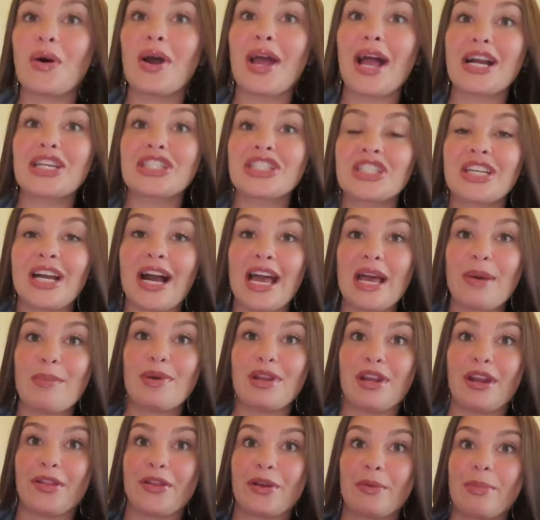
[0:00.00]
I actually got him
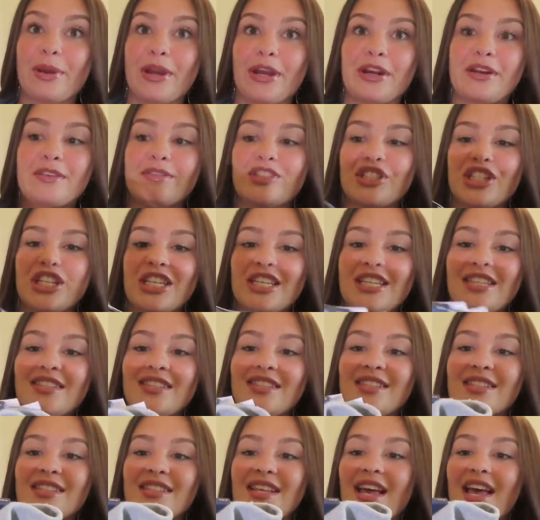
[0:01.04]
another pair of
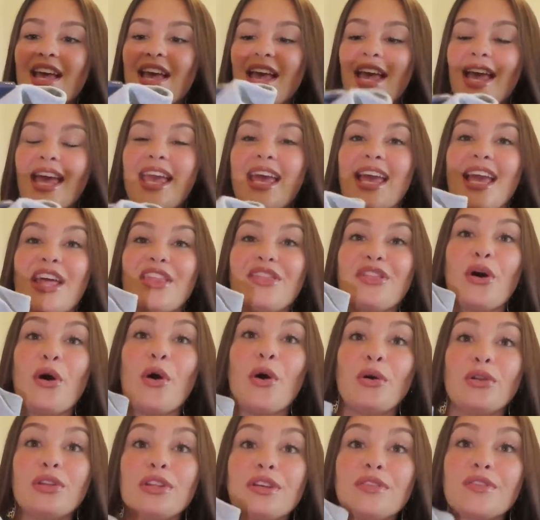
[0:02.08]
jeans, and the
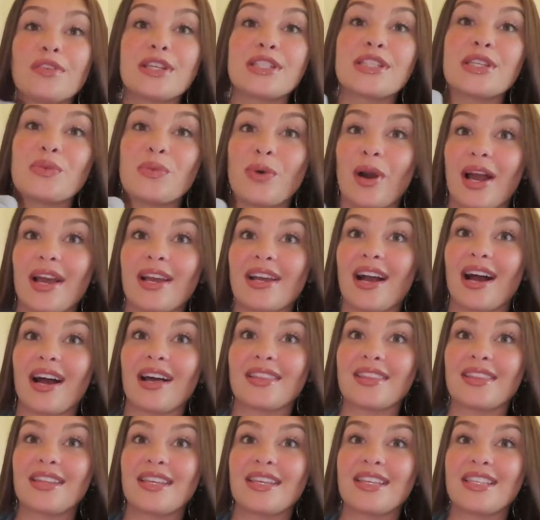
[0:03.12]
only reason why I
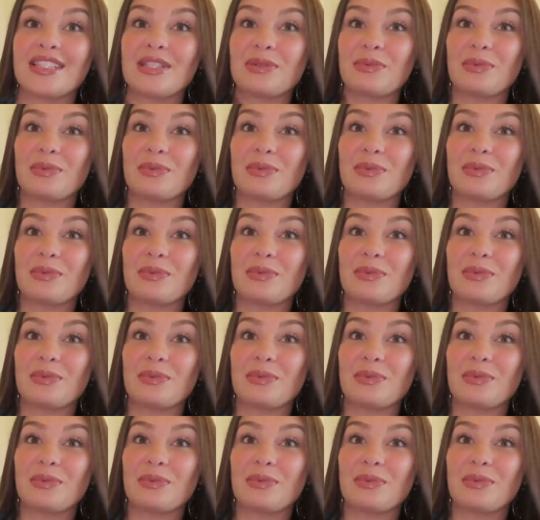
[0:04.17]
got these